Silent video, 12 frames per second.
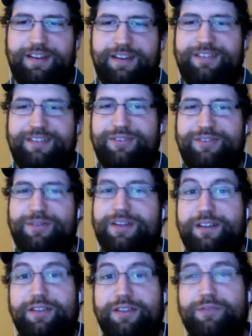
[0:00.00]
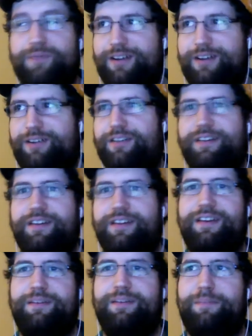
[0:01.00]
just so that it's on the record,
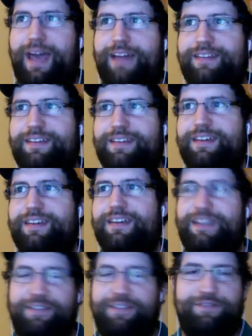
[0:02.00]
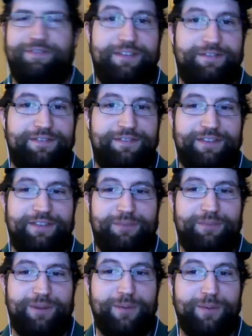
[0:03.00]
Matt,
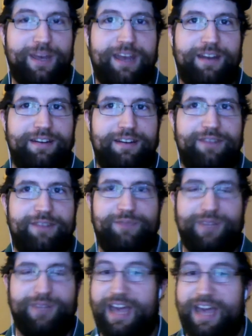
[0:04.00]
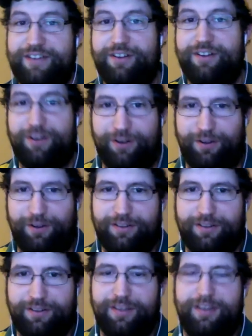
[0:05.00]
if we win, if we cash at
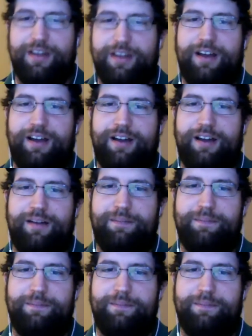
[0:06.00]
all, I